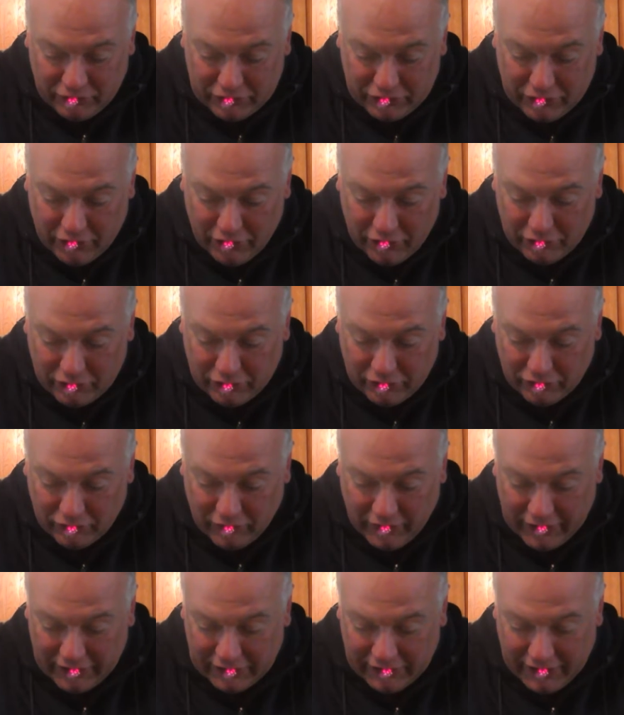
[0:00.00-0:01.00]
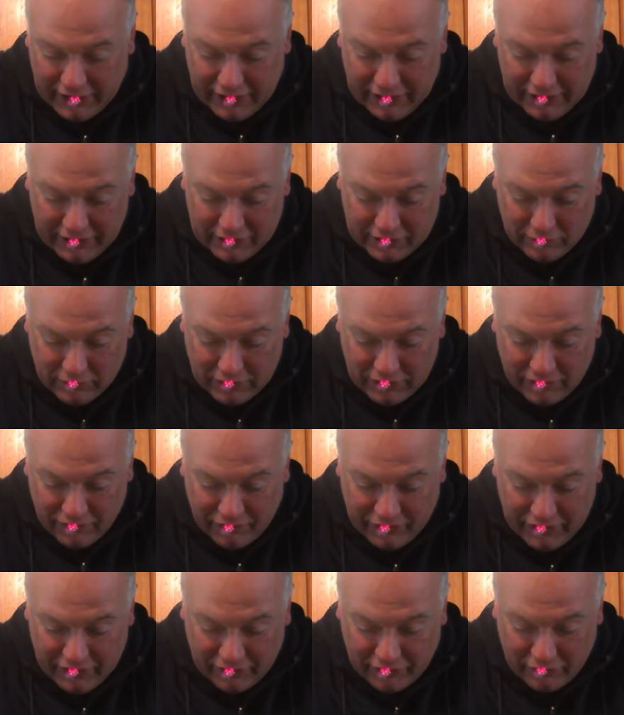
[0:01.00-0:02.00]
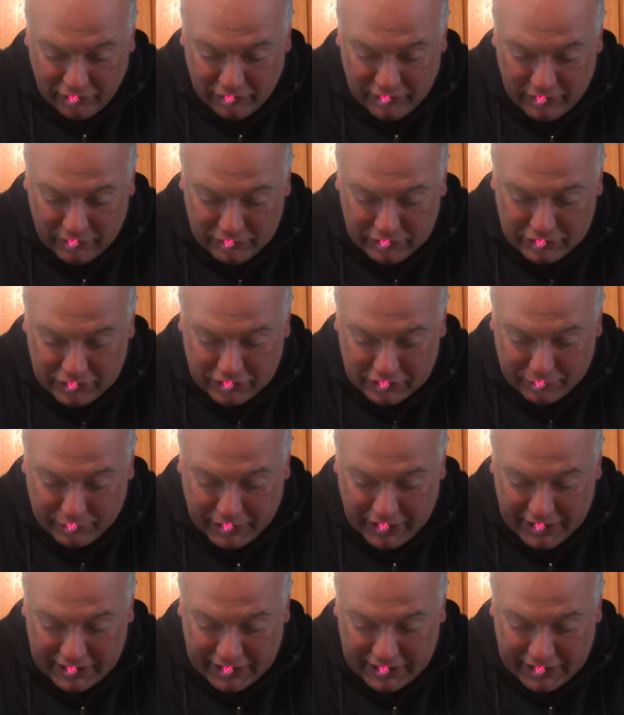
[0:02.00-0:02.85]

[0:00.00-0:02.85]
to return to the right lane is when the vehicle that was just